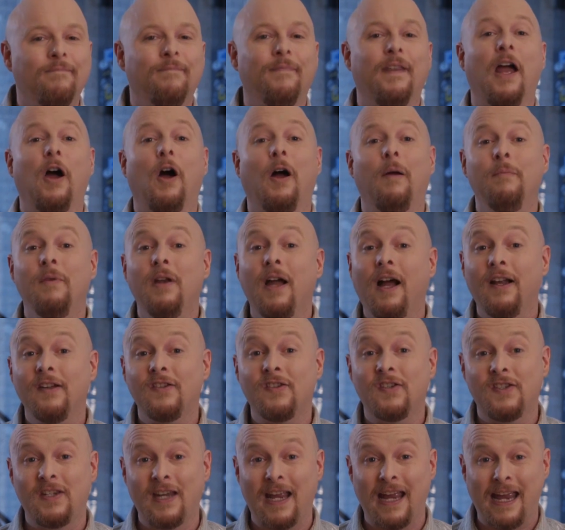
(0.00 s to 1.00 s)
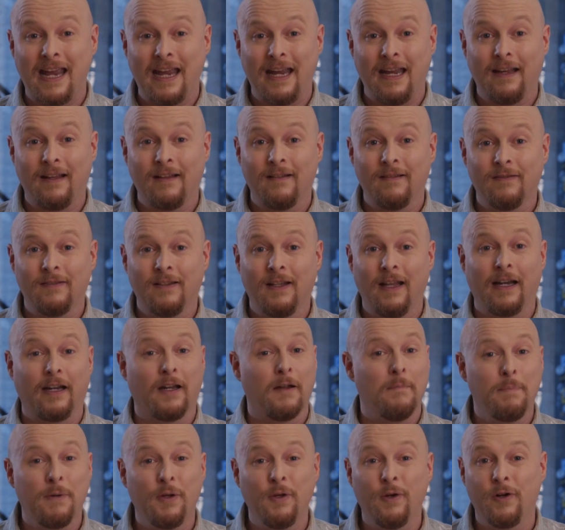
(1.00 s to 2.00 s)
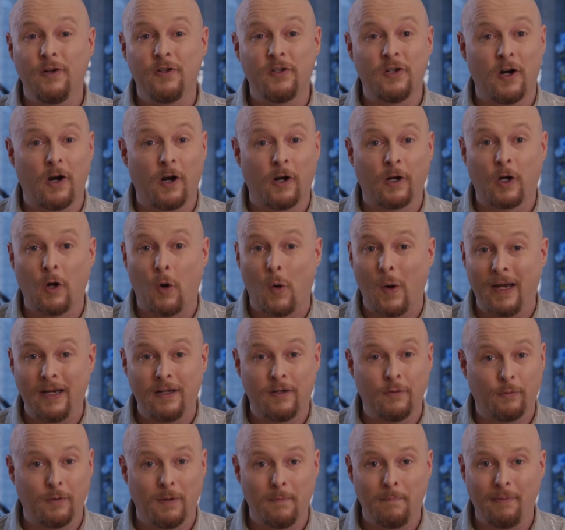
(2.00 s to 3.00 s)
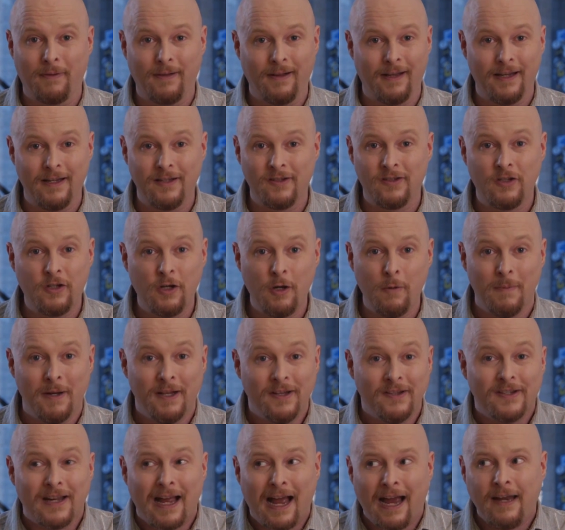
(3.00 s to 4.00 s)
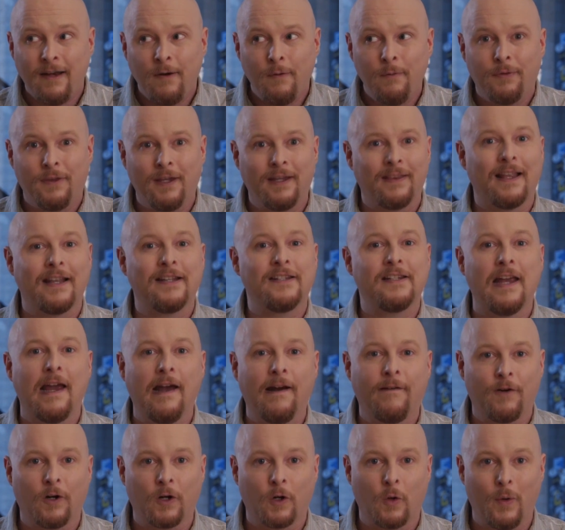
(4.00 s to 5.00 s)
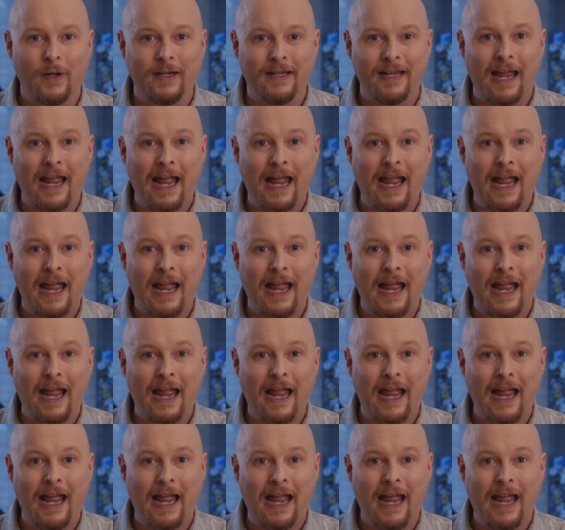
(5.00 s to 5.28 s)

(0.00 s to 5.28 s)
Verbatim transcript: Now, I'm not saying that computers are going to replace humans. I don't think that's ever going to